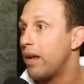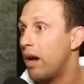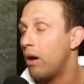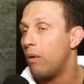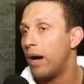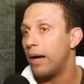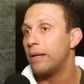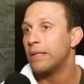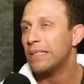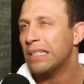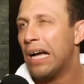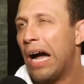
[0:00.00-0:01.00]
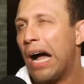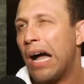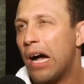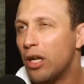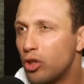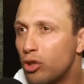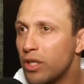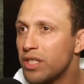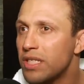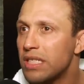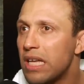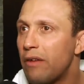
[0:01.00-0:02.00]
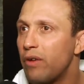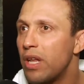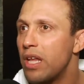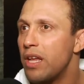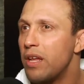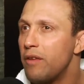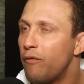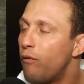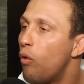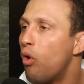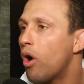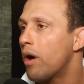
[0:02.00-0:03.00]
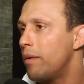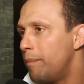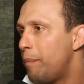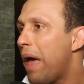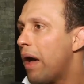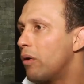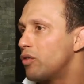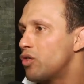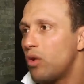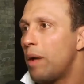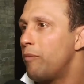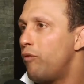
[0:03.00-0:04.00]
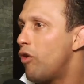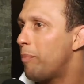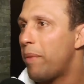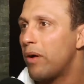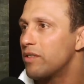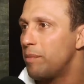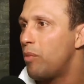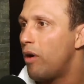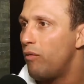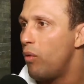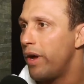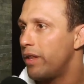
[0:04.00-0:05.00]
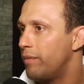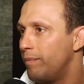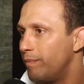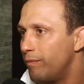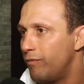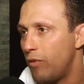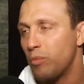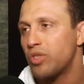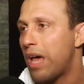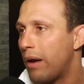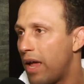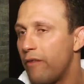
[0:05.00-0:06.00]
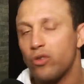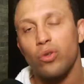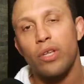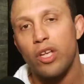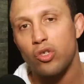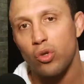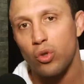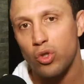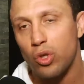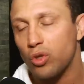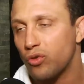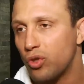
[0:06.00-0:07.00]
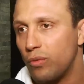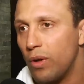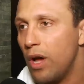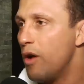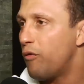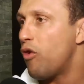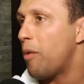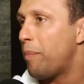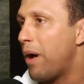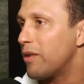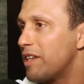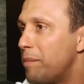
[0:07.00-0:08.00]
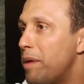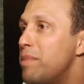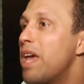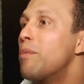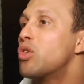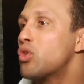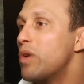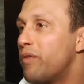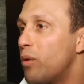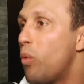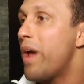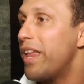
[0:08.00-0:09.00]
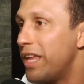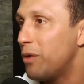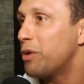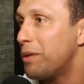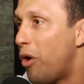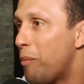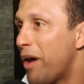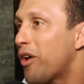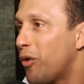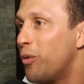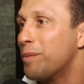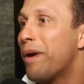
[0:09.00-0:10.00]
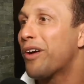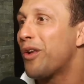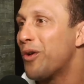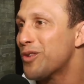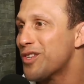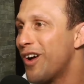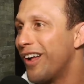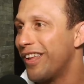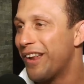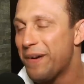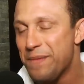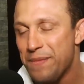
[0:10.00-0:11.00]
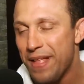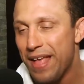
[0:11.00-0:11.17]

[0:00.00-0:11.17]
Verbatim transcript: now uh, 174 pounds, so I'm four pounds above weight from Saturday. I have two days to lose those four pounds. I may be able to even wade in with on my with my clothes on, you know